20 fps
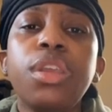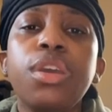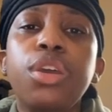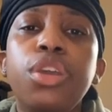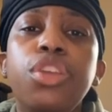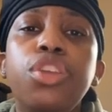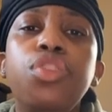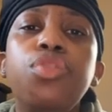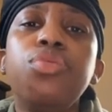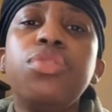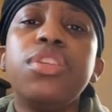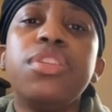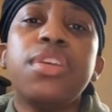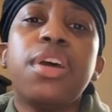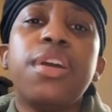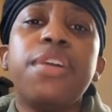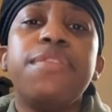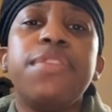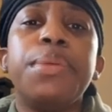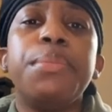You
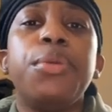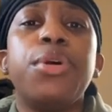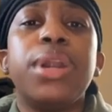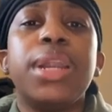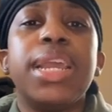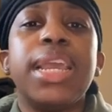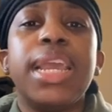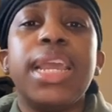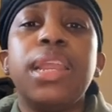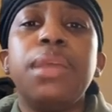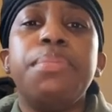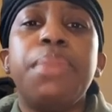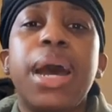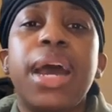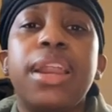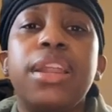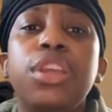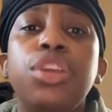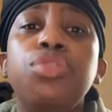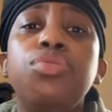deserve it more than
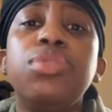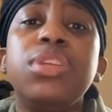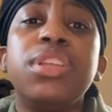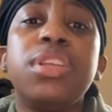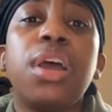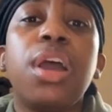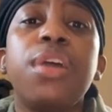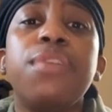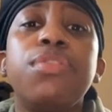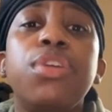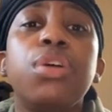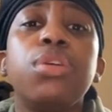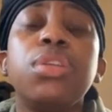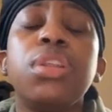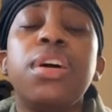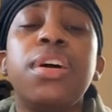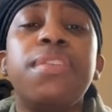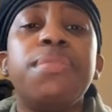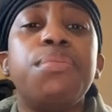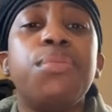anybody. You deserve your
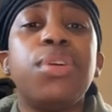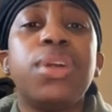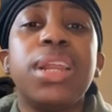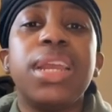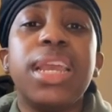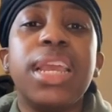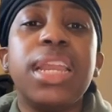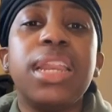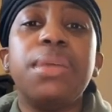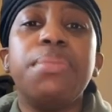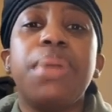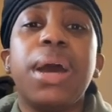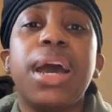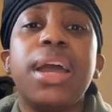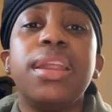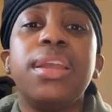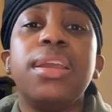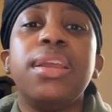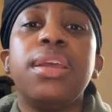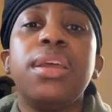love more than
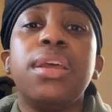anybody.